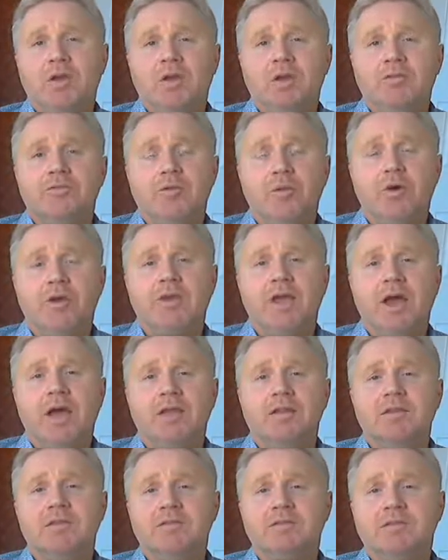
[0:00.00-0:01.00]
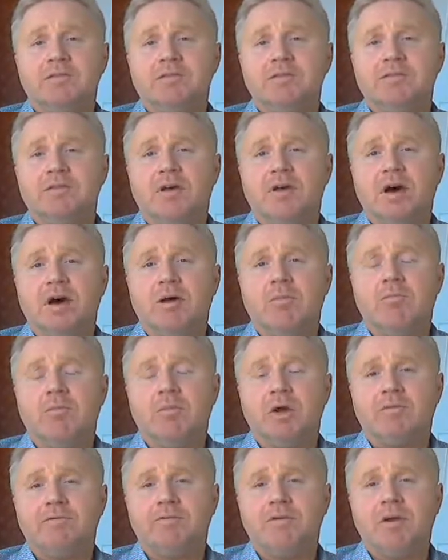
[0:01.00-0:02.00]
So again, this is
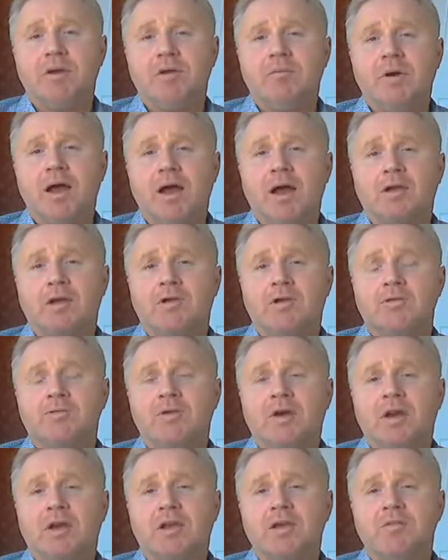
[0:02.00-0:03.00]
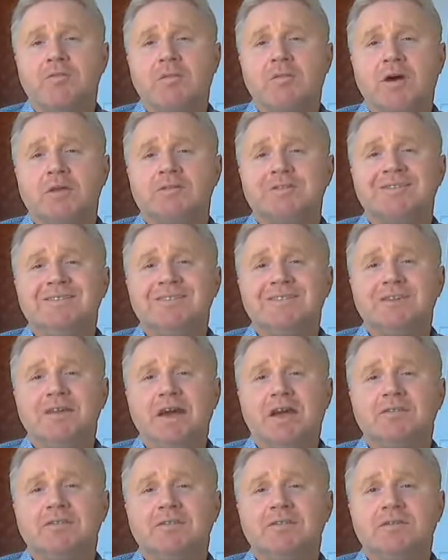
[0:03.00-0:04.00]
Mike Fehrenbacher talking about the
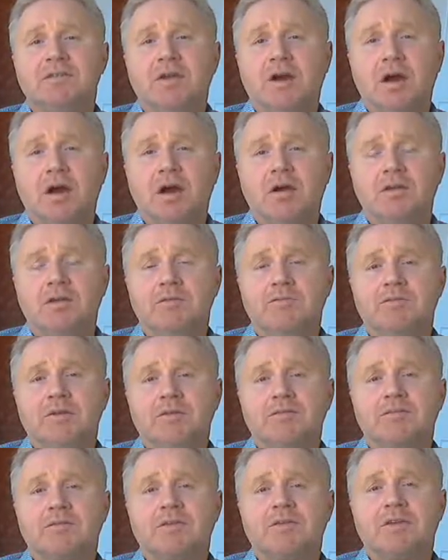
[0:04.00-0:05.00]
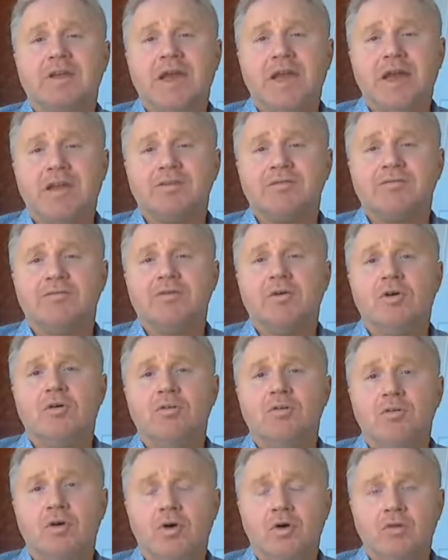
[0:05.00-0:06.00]
DSCR Investor Cash
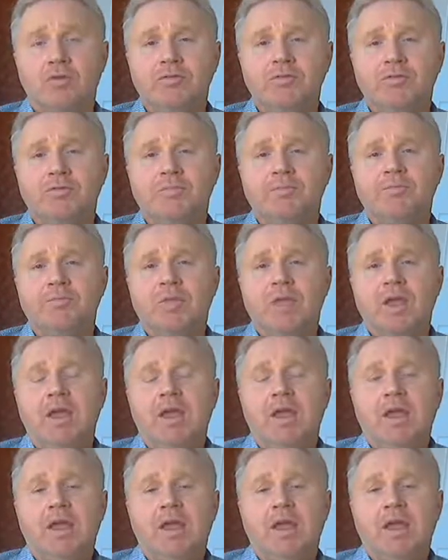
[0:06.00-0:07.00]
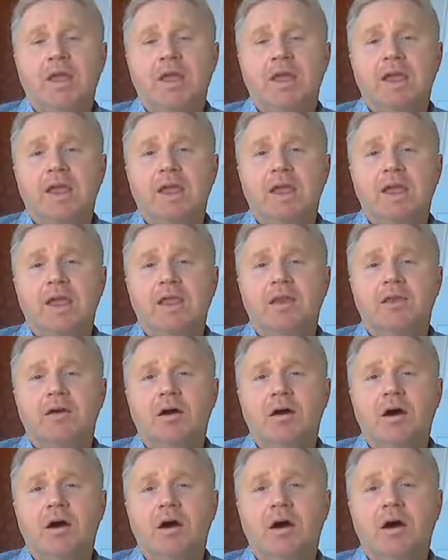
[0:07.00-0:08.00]
Flow Loans. And
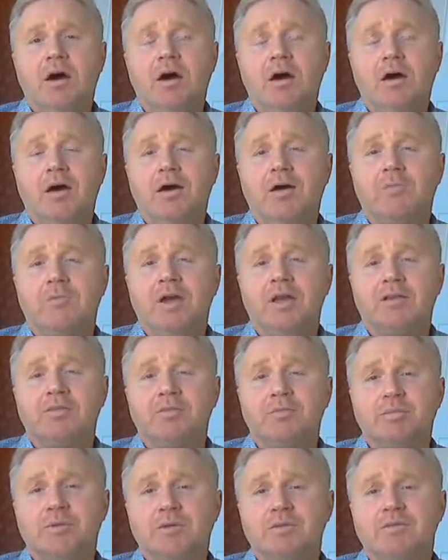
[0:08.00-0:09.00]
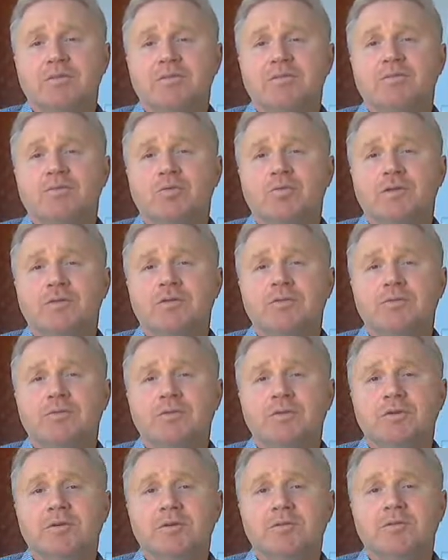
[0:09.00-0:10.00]
my experience is 22
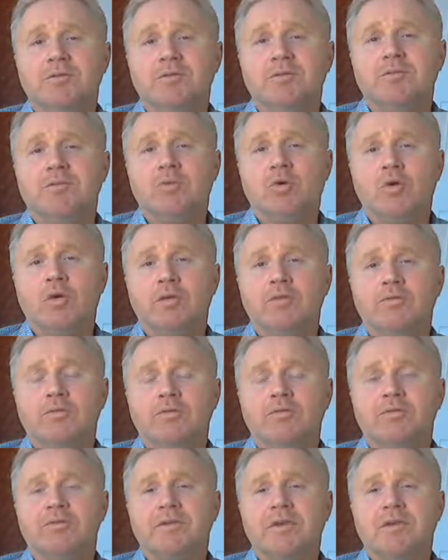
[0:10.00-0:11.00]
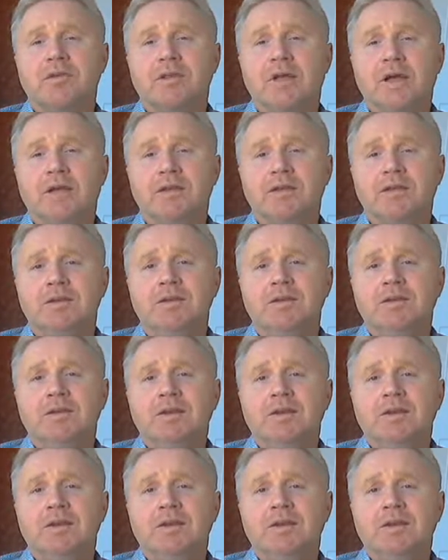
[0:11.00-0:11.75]
years in the mortgage wholesale lending.